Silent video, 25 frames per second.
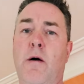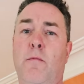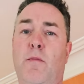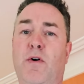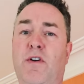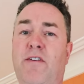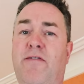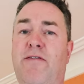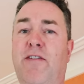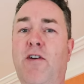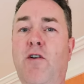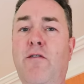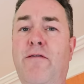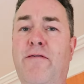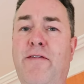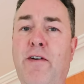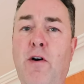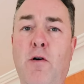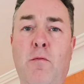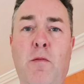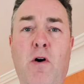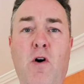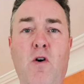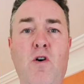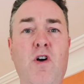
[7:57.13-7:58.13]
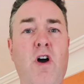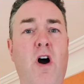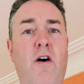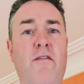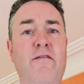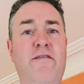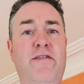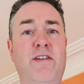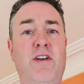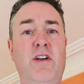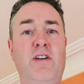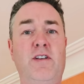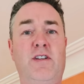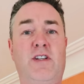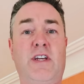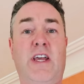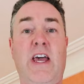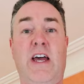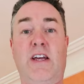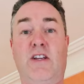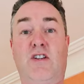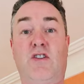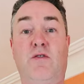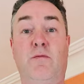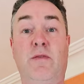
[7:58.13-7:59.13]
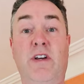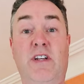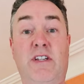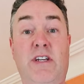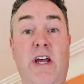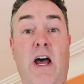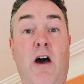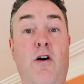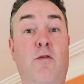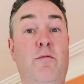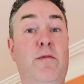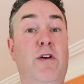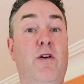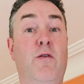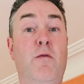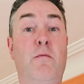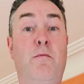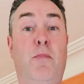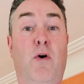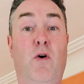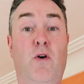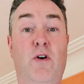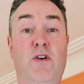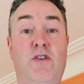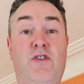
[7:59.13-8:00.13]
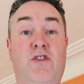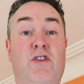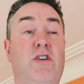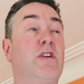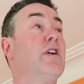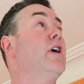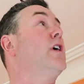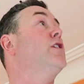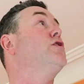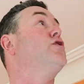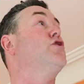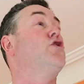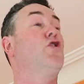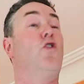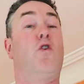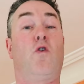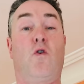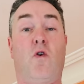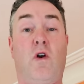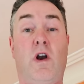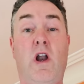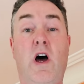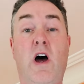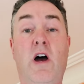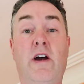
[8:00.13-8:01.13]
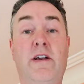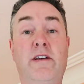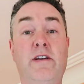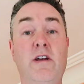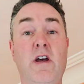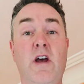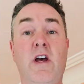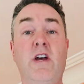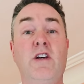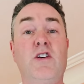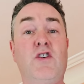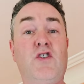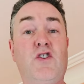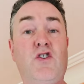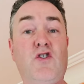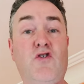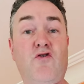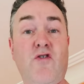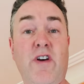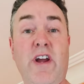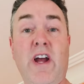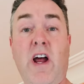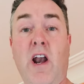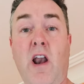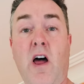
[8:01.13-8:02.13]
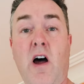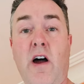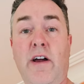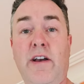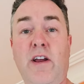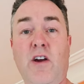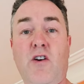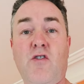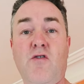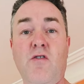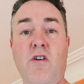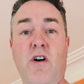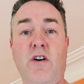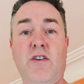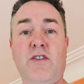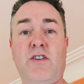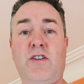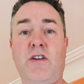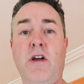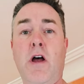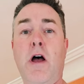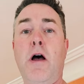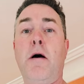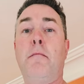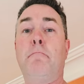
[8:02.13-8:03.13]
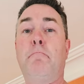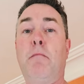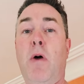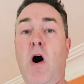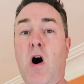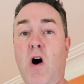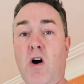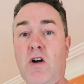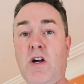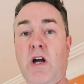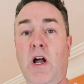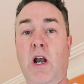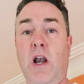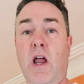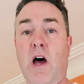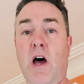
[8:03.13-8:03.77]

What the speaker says: But if you feel more confident to get somebody to help you and put a chalk line, string a line across, mark a